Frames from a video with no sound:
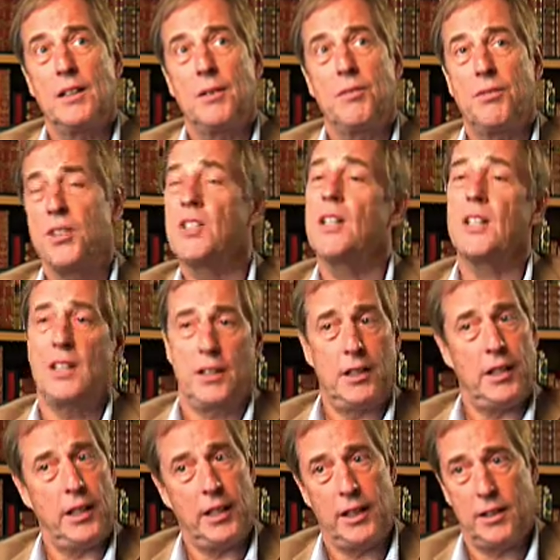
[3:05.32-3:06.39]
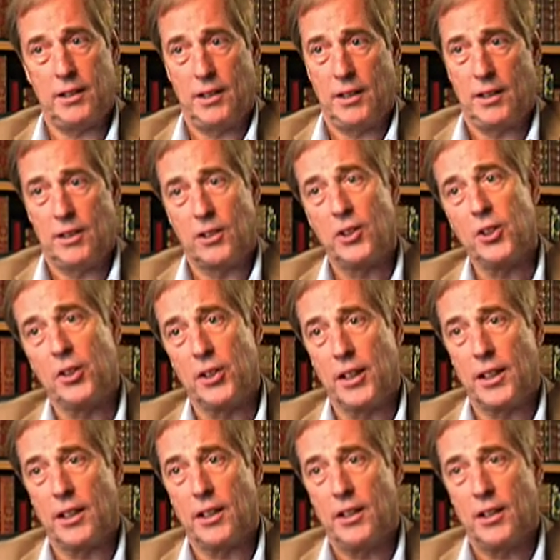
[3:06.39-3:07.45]
facilitate
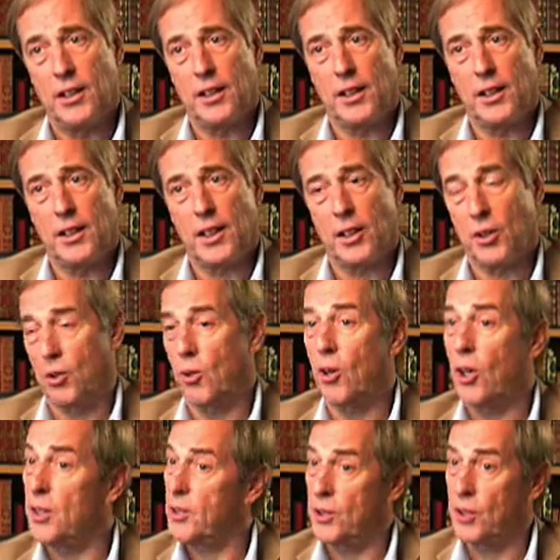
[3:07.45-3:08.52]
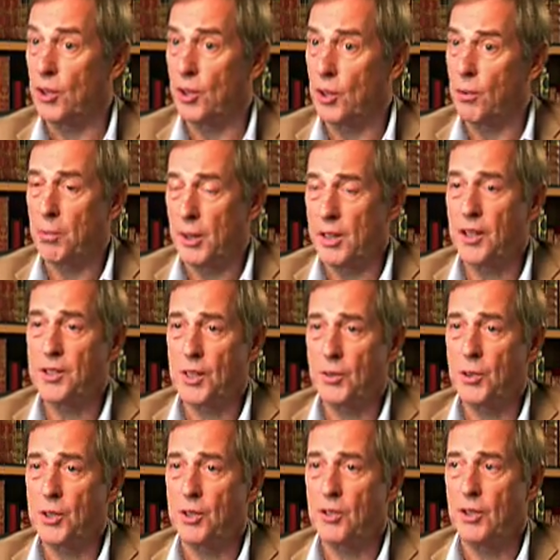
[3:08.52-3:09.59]
learning across Europe because it
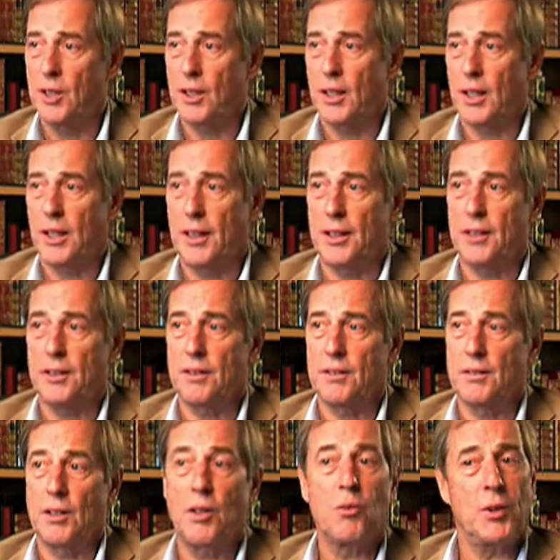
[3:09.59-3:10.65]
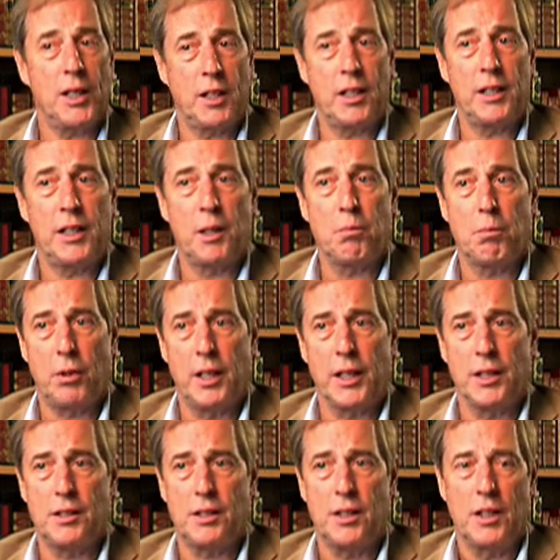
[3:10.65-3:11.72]
was readily
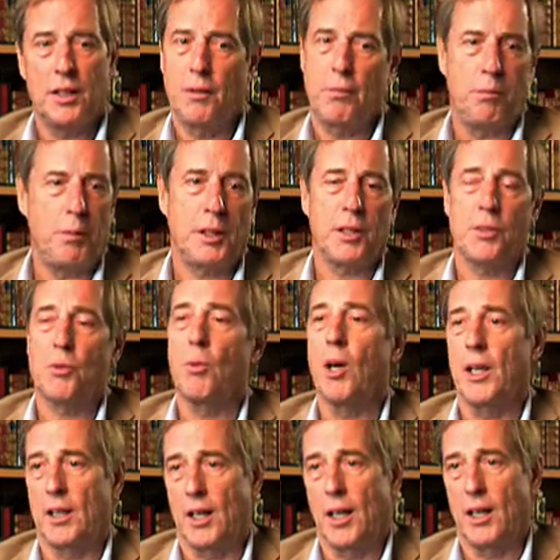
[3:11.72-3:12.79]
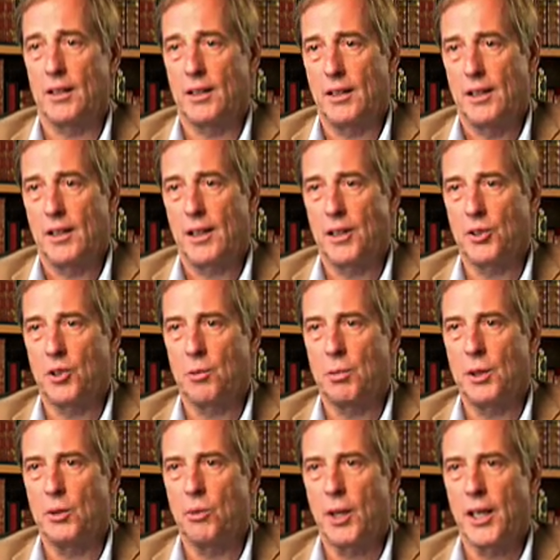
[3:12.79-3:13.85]
embraced, because why not? It could
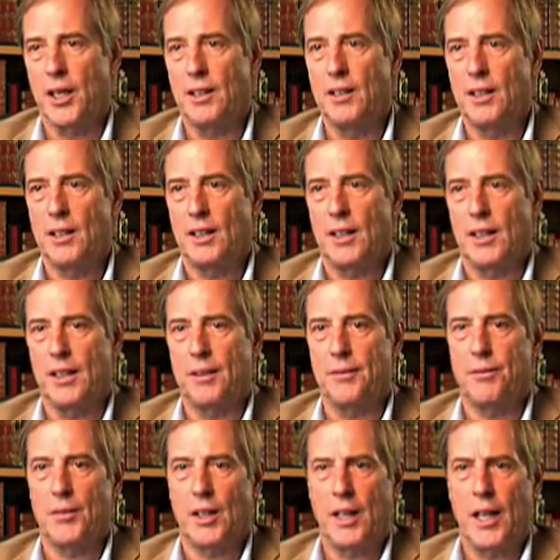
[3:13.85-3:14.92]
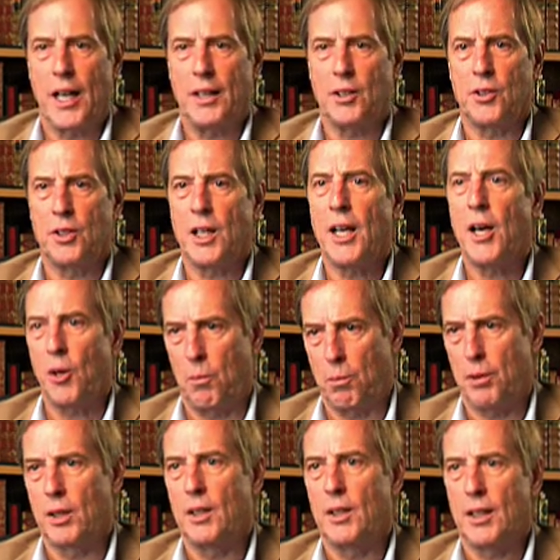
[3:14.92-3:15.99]
be read and it could help
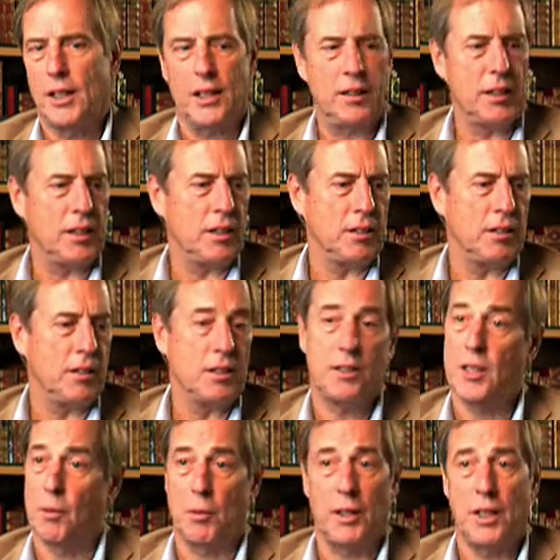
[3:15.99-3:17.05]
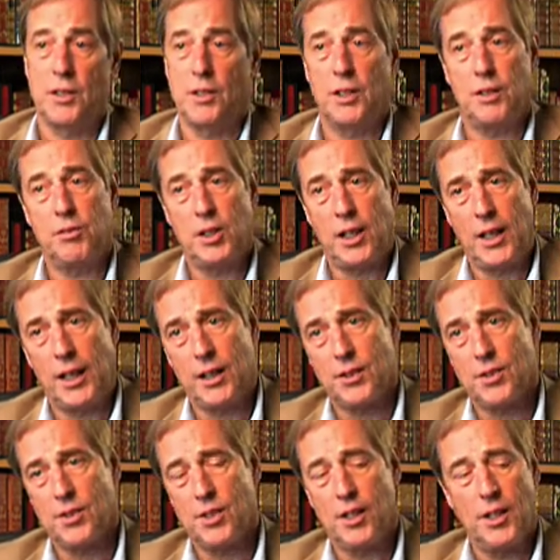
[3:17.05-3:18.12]
in the dissemination of
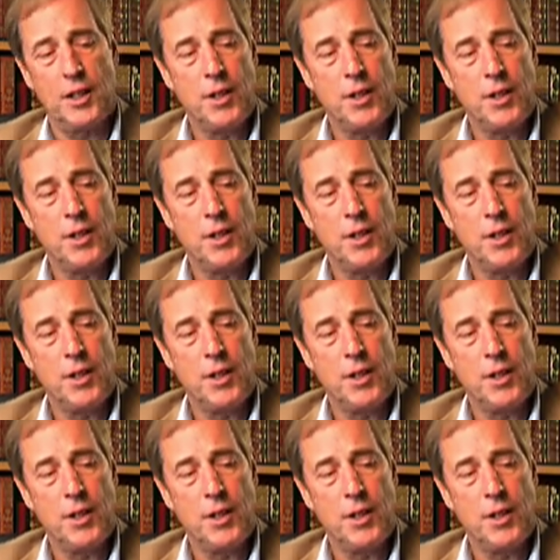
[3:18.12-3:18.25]
texts.